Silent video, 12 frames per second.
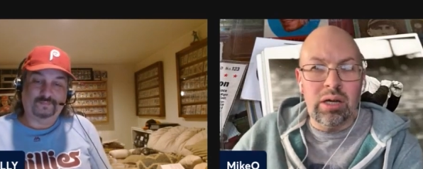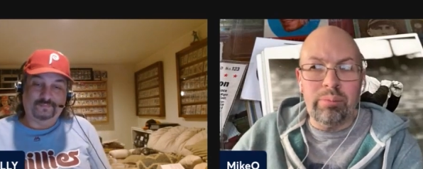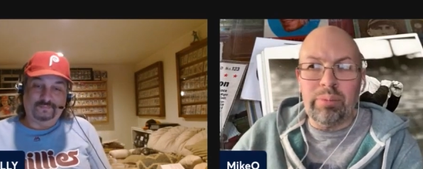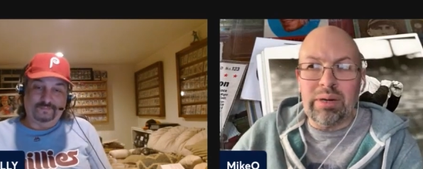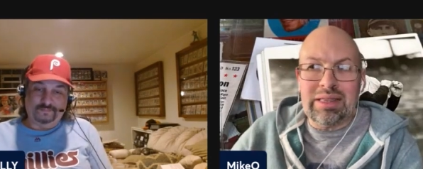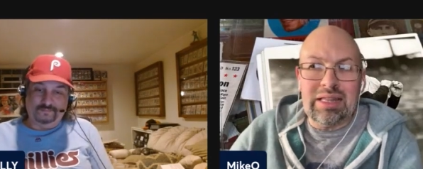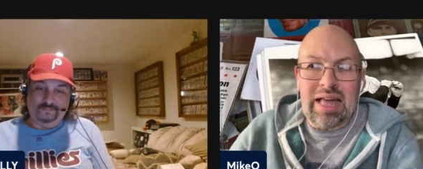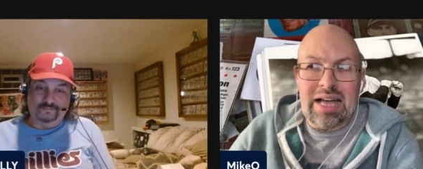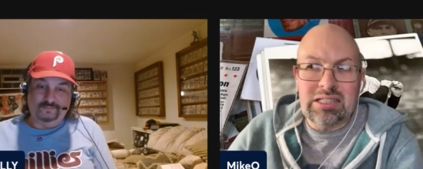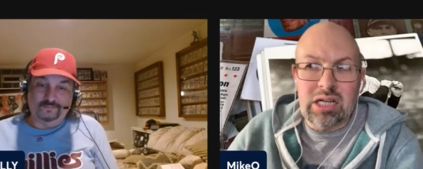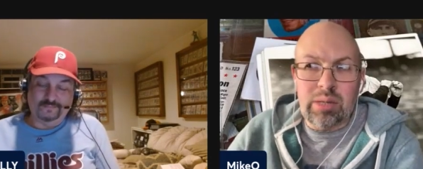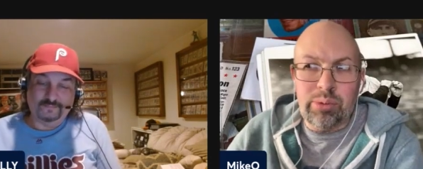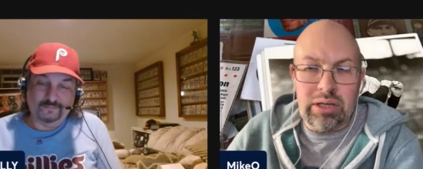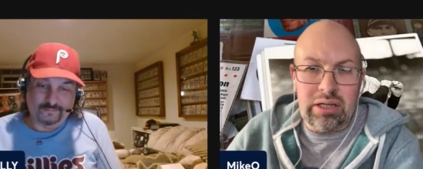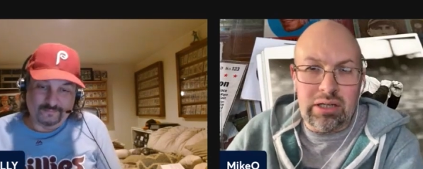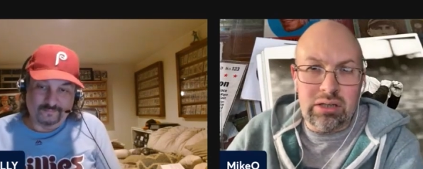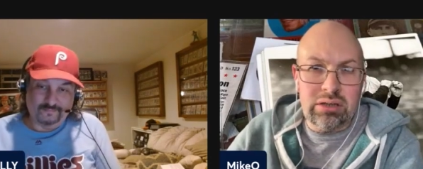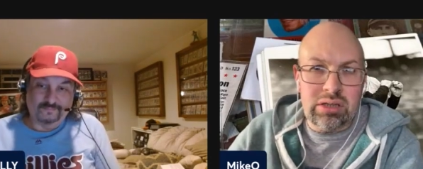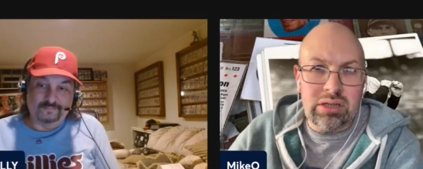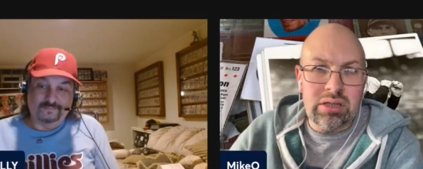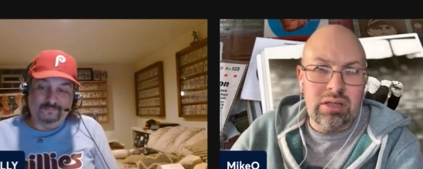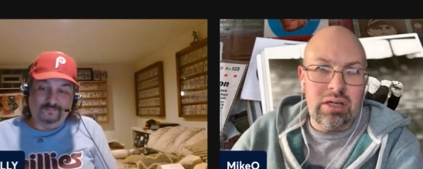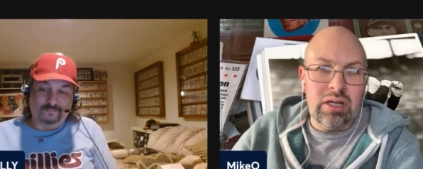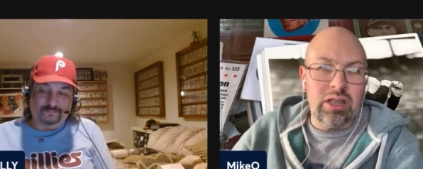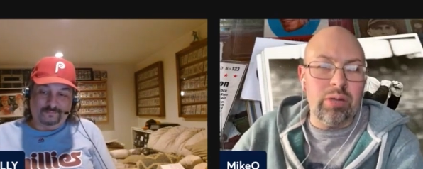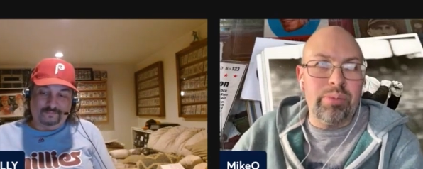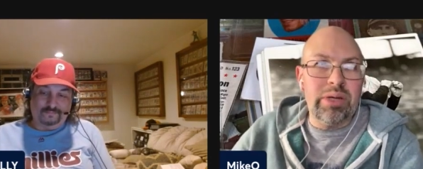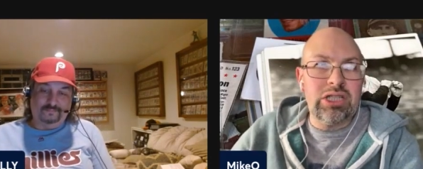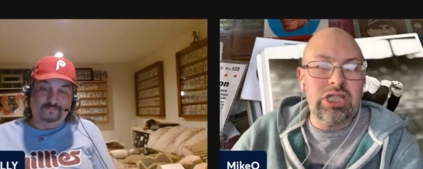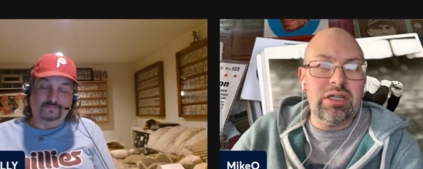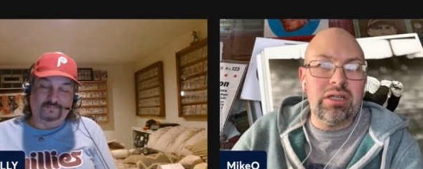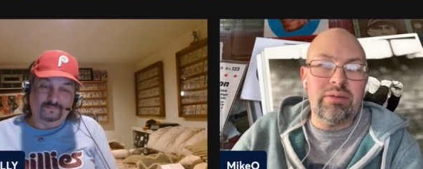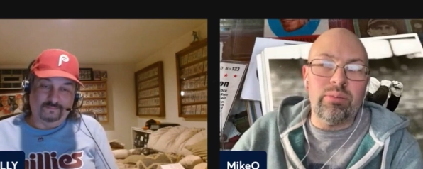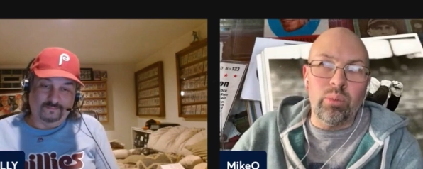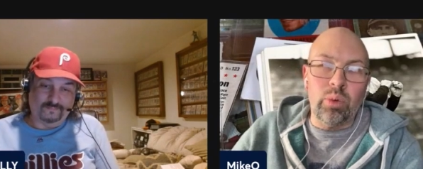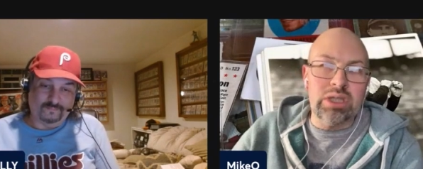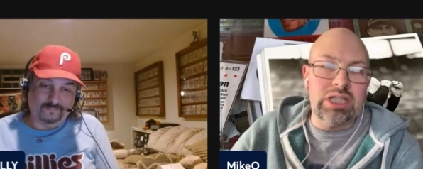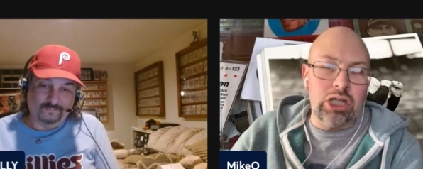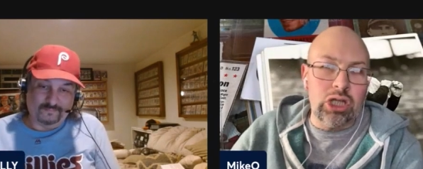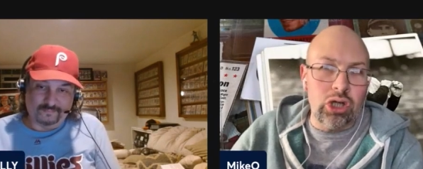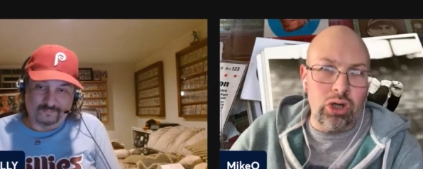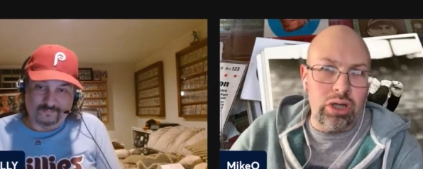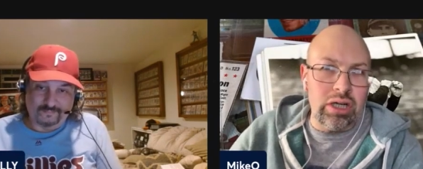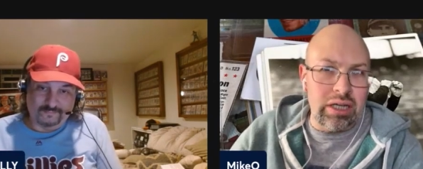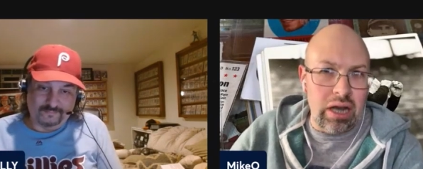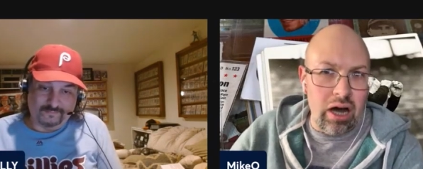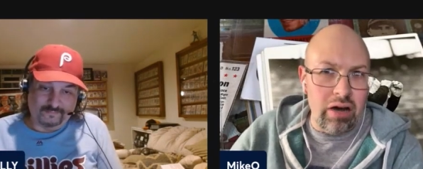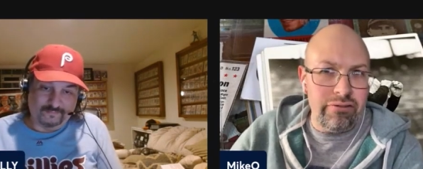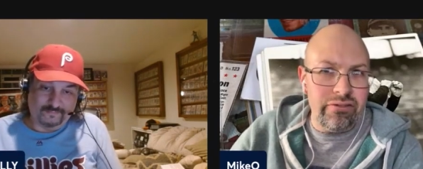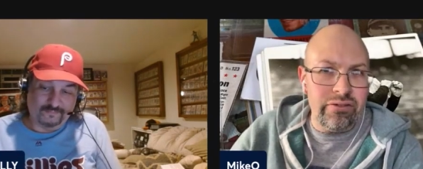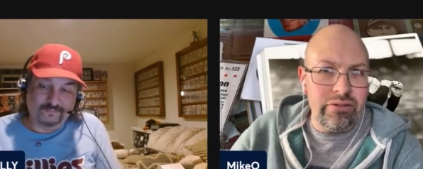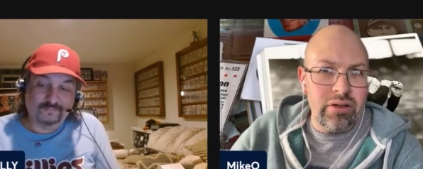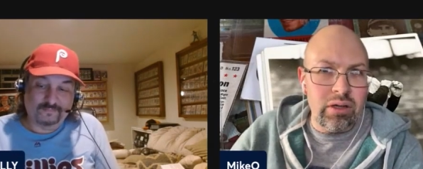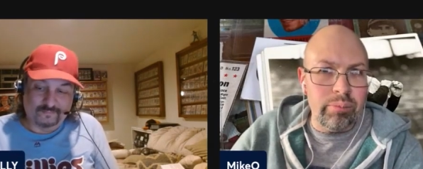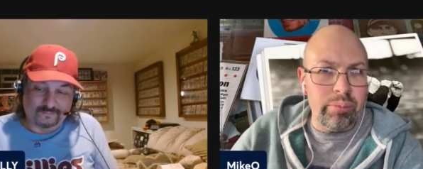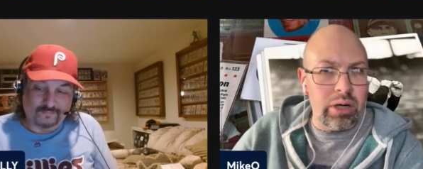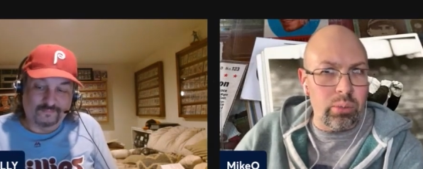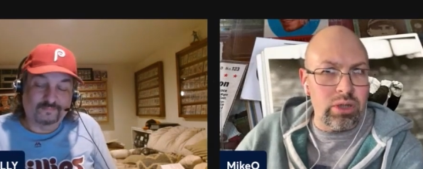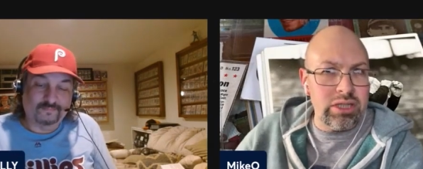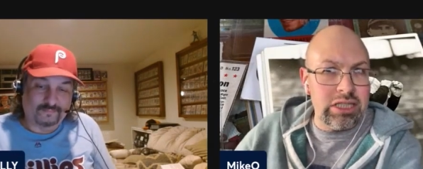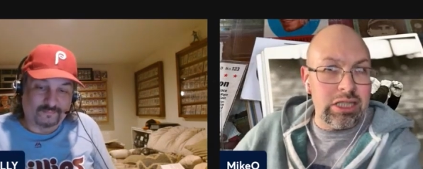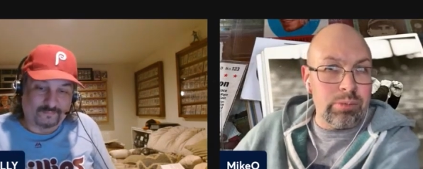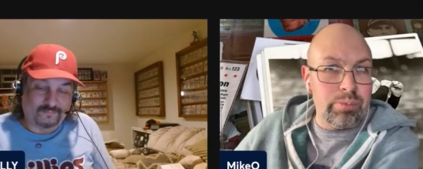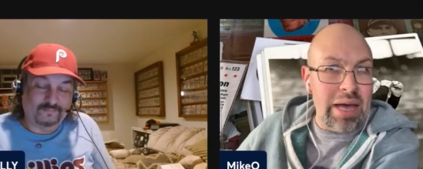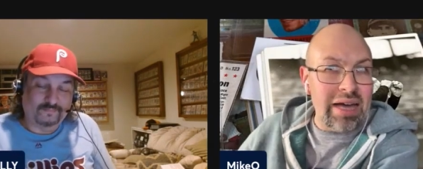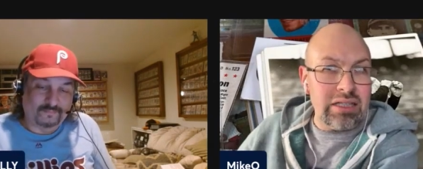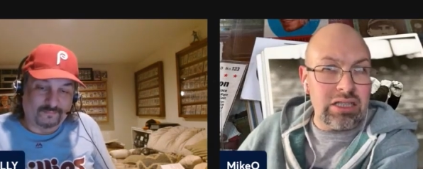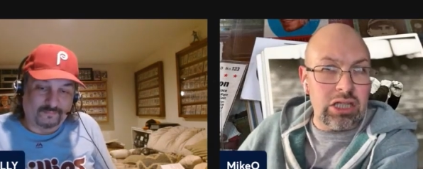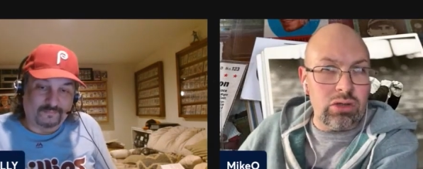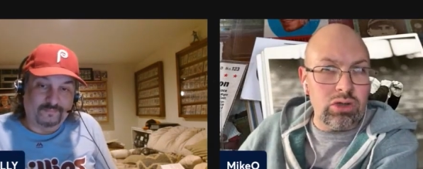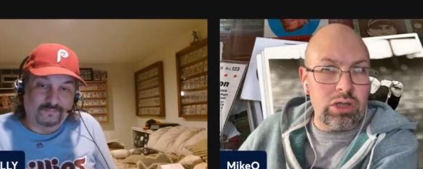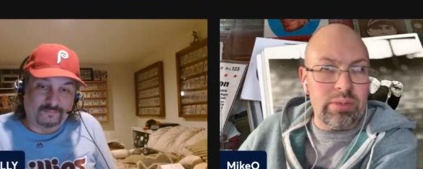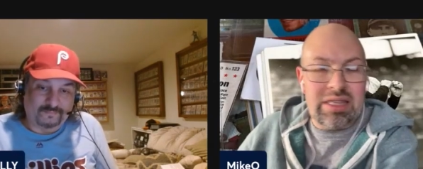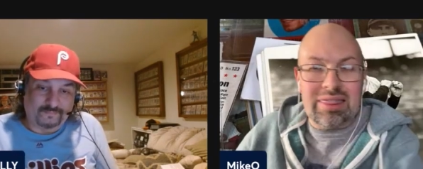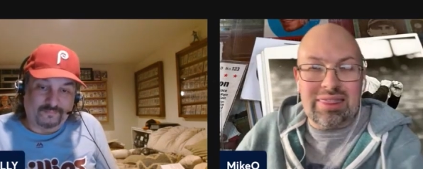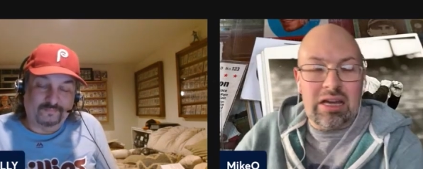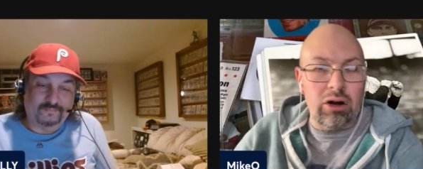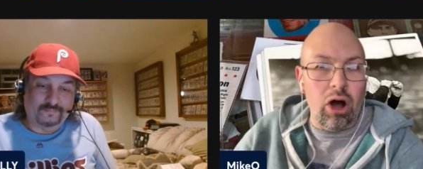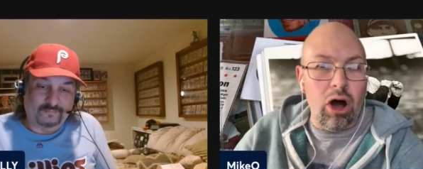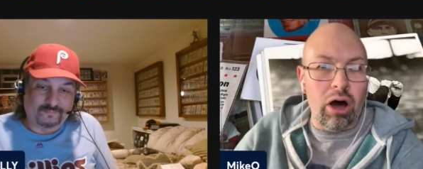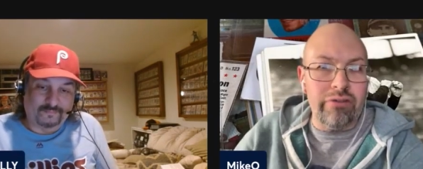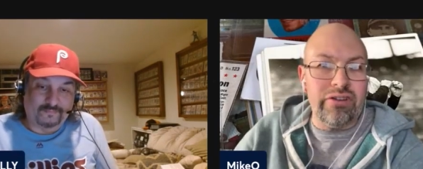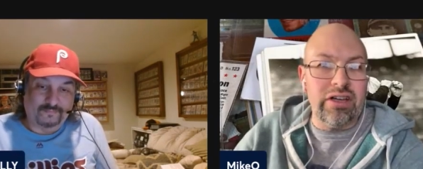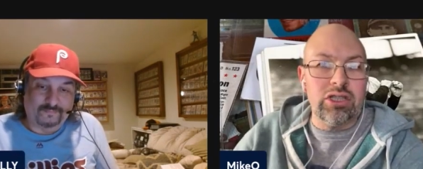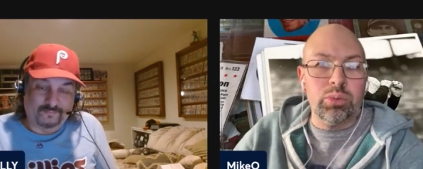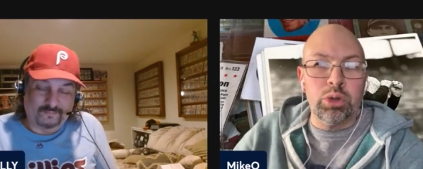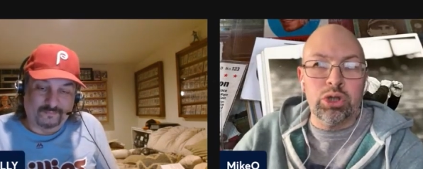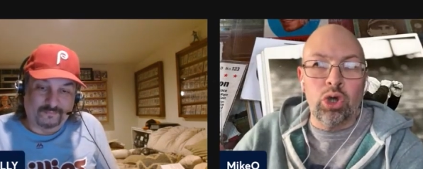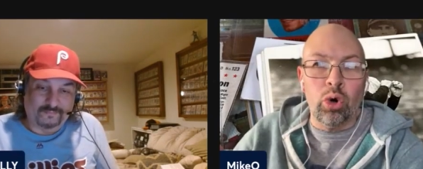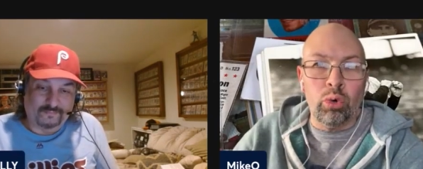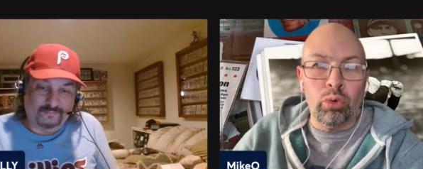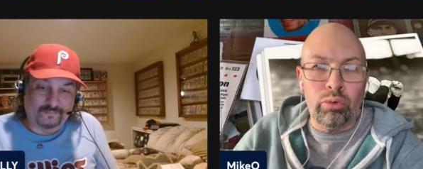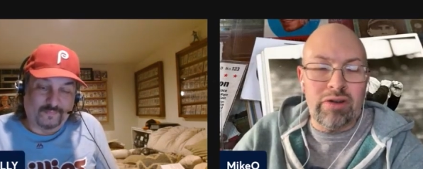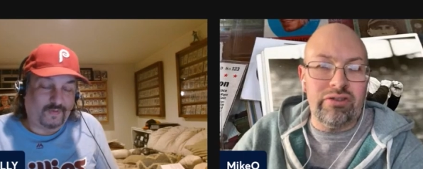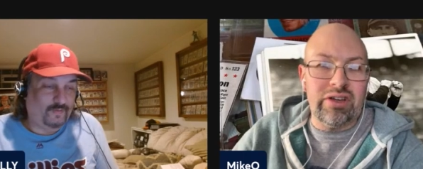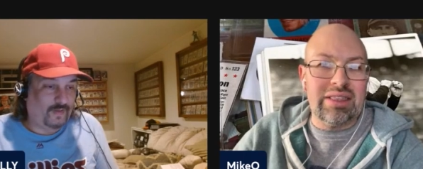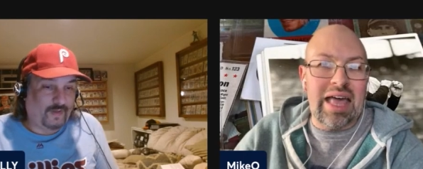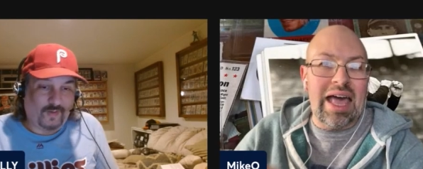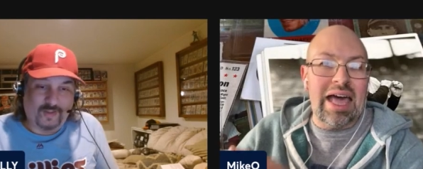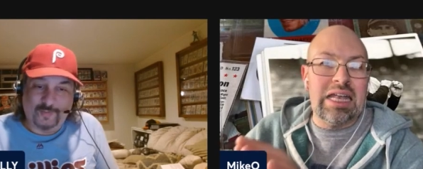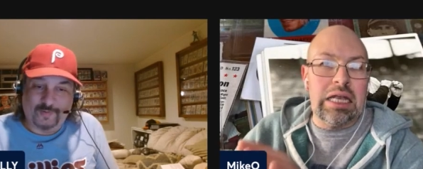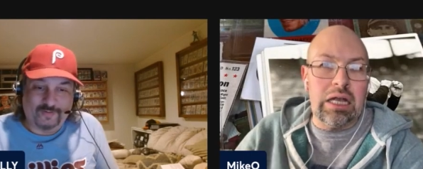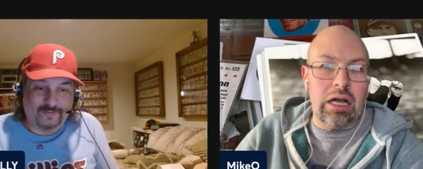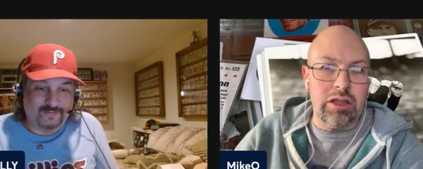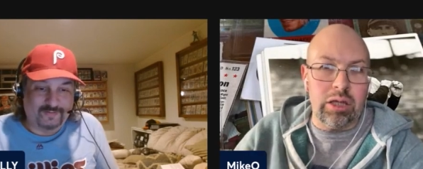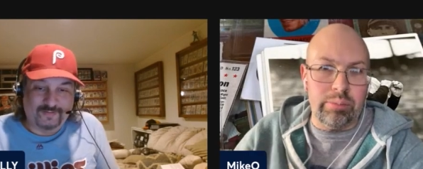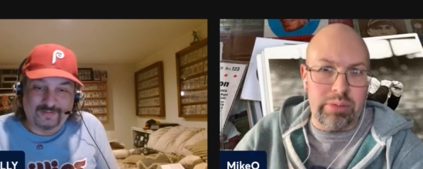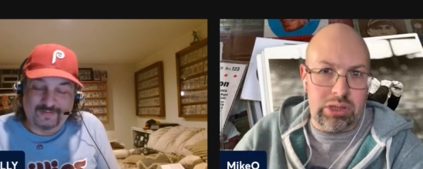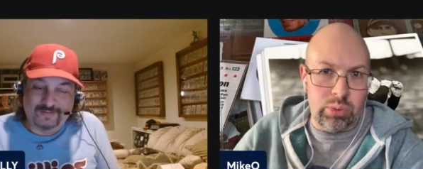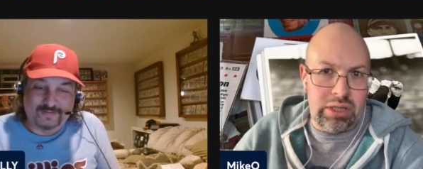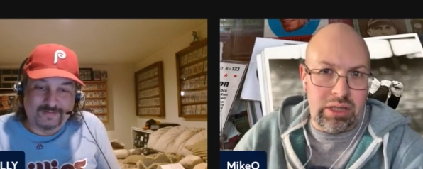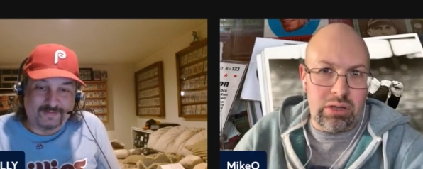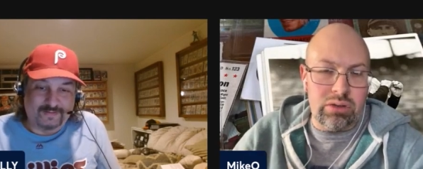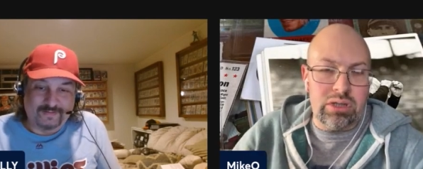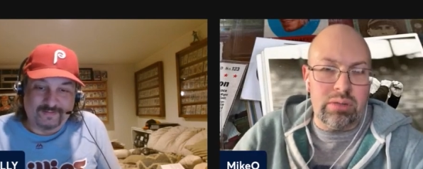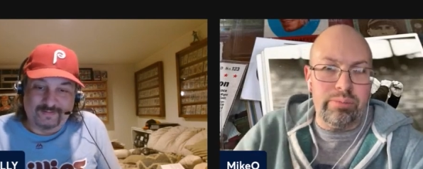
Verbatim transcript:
Speaker 1: but the last couple years, their pitching wasn't good enough, but it wasn't as bad as it used to be. Their offense was horrific. They had nothing between those